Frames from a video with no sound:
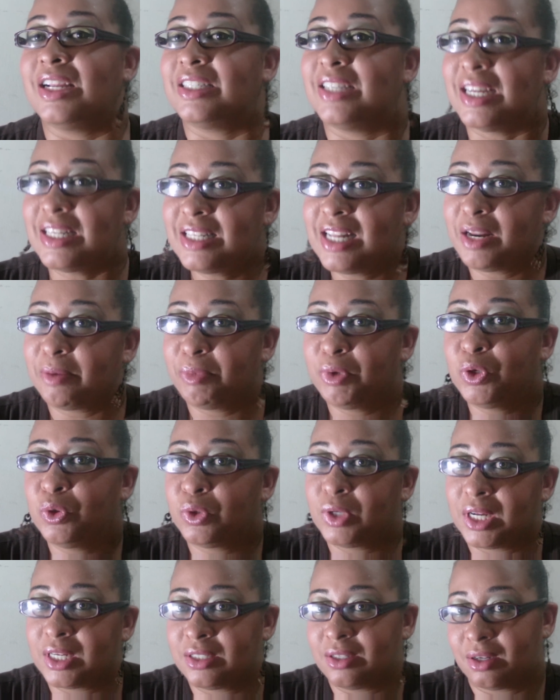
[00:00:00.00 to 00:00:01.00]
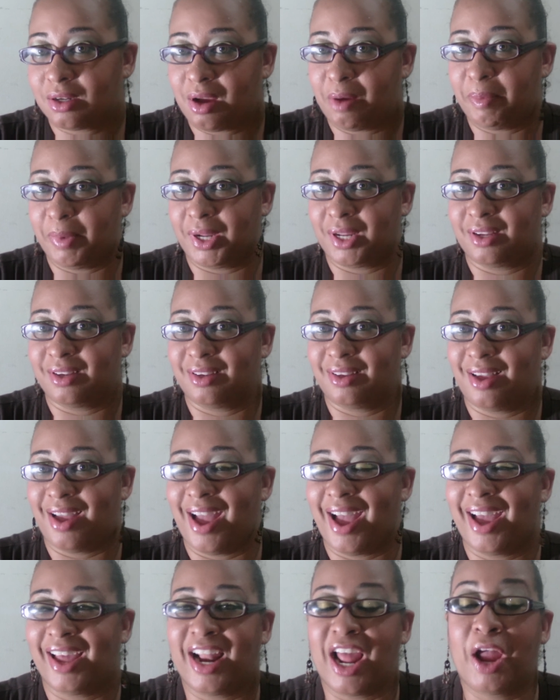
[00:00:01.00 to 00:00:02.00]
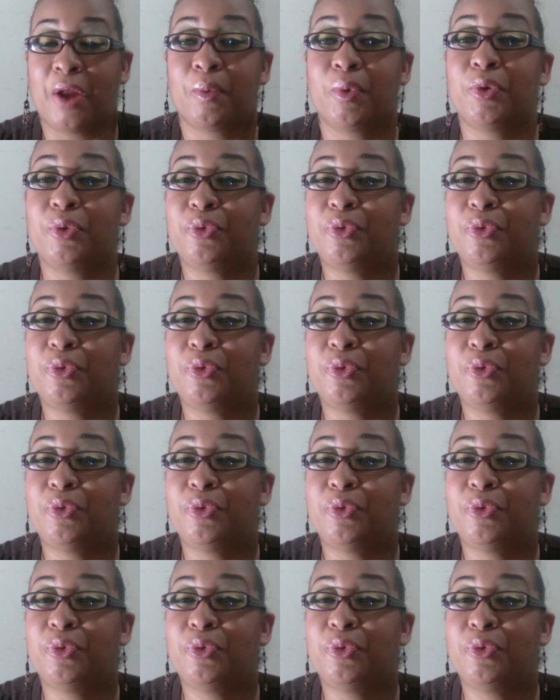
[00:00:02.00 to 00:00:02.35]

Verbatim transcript: just let me know that you're coming and i will